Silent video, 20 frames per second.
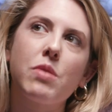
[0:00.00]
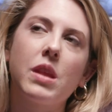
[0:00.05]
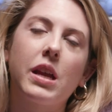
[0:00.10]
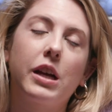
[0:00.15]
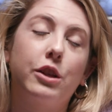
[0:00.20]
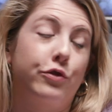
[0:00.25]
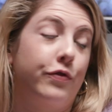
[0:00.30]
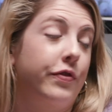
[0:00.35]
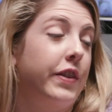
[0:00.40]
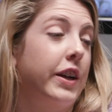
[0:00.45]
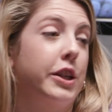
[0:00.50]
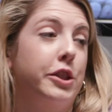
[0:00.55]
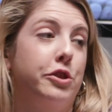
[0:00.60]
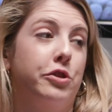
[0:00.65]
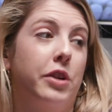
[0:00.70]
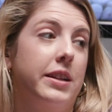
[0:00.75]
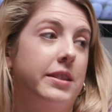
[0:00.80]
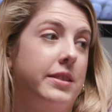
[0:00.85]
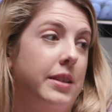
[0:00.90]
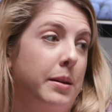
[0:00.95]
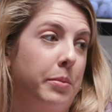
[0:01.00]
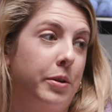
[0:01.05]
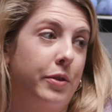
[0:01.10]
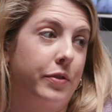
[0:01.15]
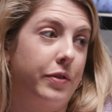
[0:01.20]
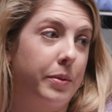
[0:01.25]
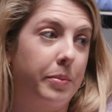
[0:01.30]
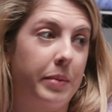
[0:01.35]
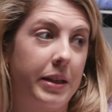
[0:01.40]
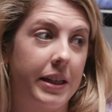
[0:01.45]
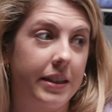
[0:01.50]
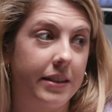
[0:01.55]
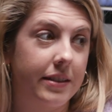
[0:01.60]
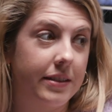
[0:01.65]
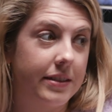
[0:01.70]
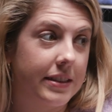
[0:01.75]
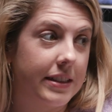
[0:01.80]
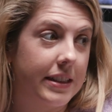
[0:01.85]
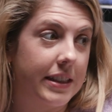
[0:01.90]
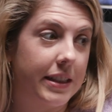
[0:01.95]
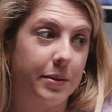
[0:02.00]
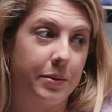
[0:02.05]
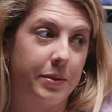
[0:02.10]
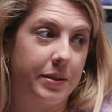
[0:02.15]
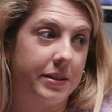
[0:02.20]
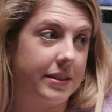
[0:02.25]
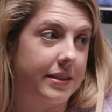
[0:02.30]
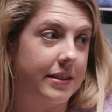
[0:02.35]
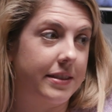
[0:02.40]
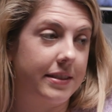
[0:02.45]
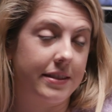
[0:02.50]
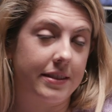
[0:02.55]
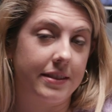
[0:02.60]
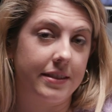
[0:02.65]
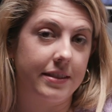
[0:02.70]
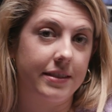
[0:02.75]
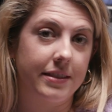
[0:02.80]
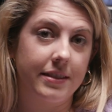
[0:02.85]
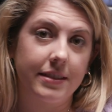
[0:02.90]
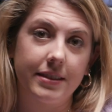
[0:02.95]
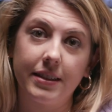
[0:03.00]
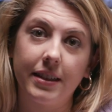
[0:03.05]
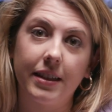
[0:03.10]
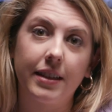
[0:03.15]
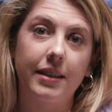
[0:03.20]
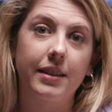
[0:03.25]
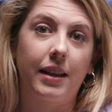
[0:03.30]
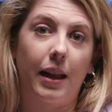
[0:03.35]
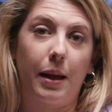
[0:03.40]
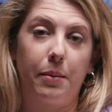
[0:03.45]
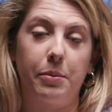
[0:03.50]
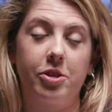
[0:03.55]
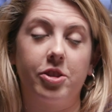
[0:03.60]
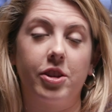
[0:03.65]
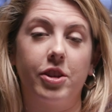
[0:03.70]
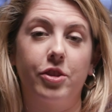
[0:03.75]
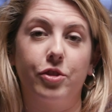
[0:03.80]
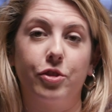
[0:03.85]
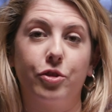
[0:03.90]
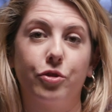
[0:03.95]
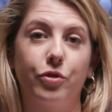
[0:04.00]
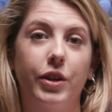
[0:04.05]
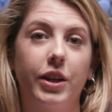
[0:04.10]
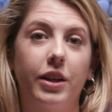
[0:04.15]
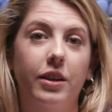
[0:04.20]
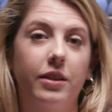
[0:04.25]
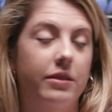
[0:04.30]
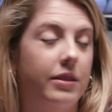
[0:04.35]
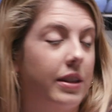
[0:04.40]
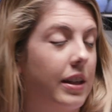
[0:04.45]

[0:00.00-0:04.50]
Very dry summer for me. It was, climate change is real.